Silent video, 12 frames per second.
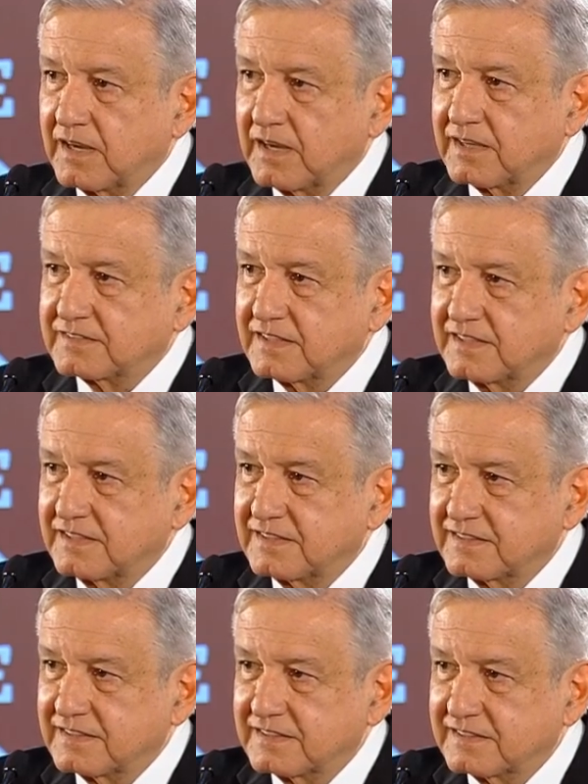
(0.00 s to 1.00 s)
From
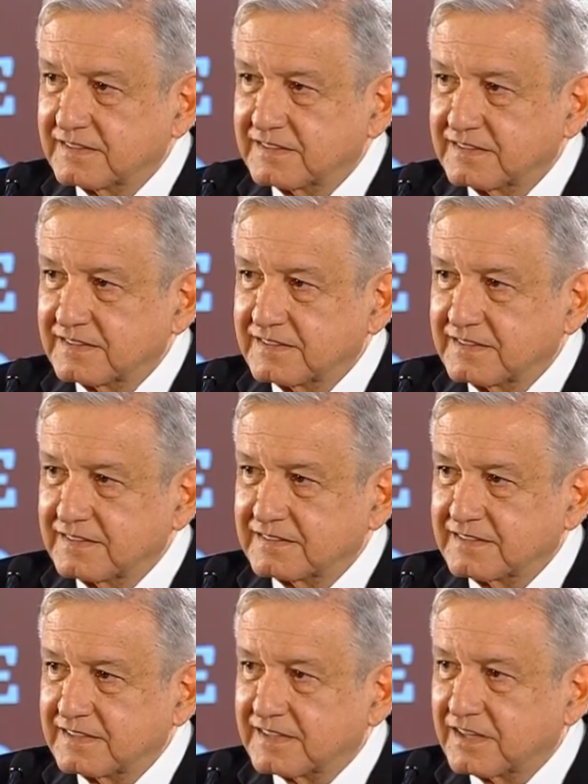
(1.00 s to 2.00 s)
where is that money going to
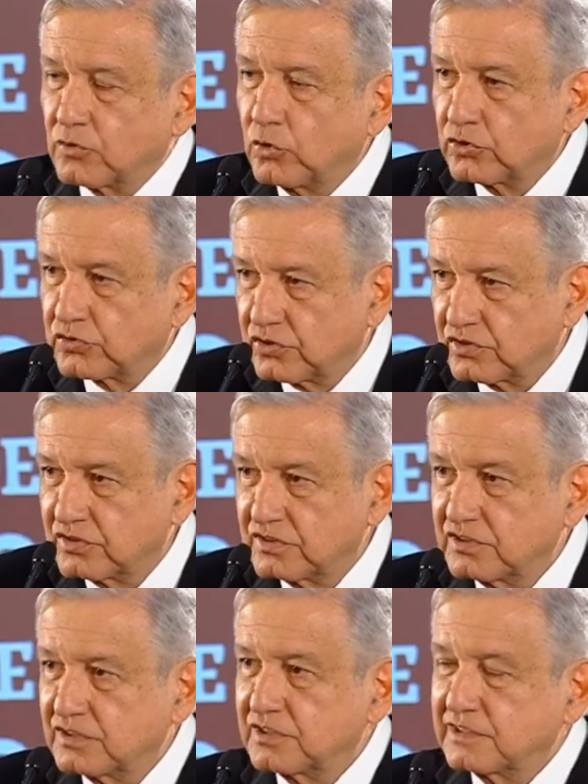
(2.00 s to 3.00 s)
come from?
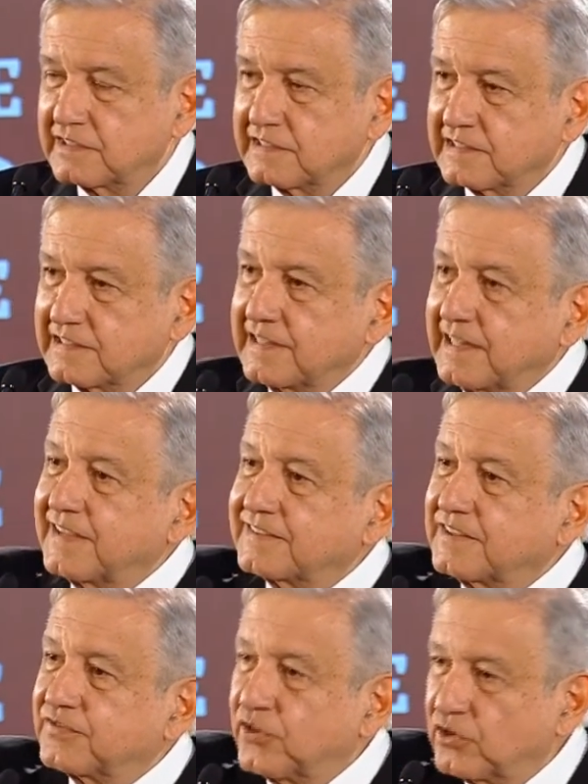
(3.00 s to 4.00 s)
These resources?